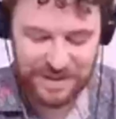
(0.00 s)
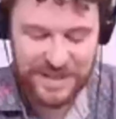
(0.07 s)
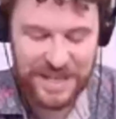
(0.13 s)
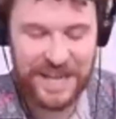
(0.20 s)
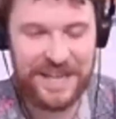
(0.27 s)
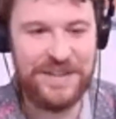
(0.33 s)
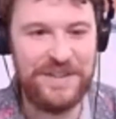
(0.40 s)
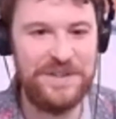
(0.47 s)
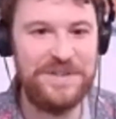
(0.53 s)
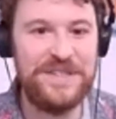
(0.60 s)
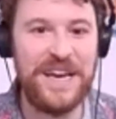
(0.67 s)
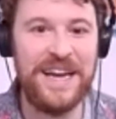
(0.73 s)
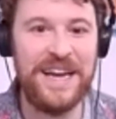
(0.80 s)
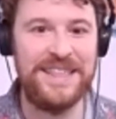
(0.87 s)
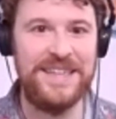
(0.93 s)
you said you
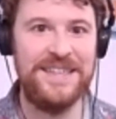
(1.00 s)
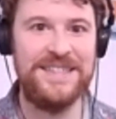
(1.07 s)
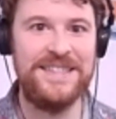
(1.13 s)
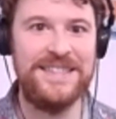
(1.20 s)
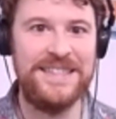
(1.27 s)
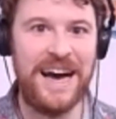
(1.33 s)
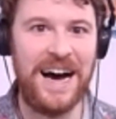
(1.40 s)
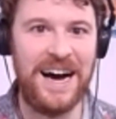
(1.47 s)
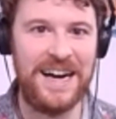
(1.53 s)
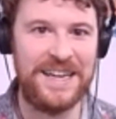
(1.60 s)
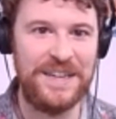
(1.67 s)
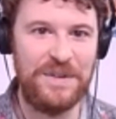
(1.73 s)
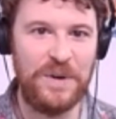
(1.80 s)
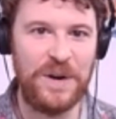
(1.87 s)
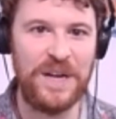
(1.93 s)
take the stock.
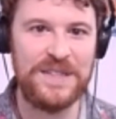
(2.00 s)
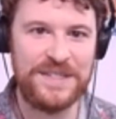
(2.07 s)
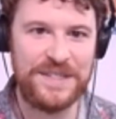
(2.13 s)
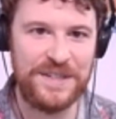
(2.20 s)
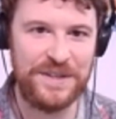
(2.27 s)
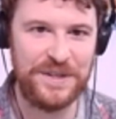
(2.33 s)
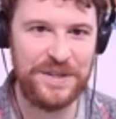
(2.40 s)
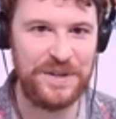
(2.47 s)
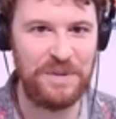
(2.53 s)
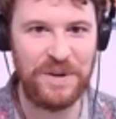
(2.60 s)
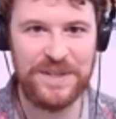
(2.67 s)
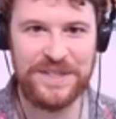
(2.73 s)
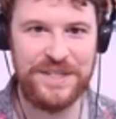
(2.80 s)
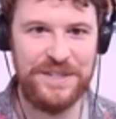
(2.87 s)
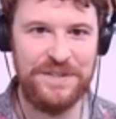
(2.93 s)
What else do you do
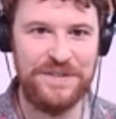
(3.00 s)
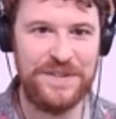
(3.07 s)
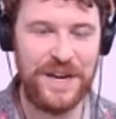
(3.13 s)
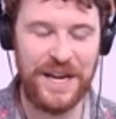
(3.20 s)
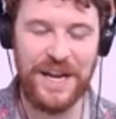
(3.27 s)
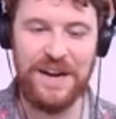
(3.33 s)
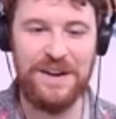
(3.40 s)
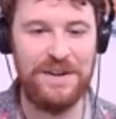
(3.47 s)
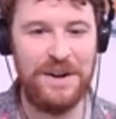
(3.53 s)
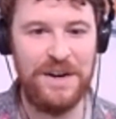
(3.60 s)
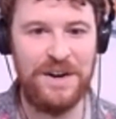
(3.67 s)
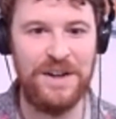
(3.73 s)
once you cut out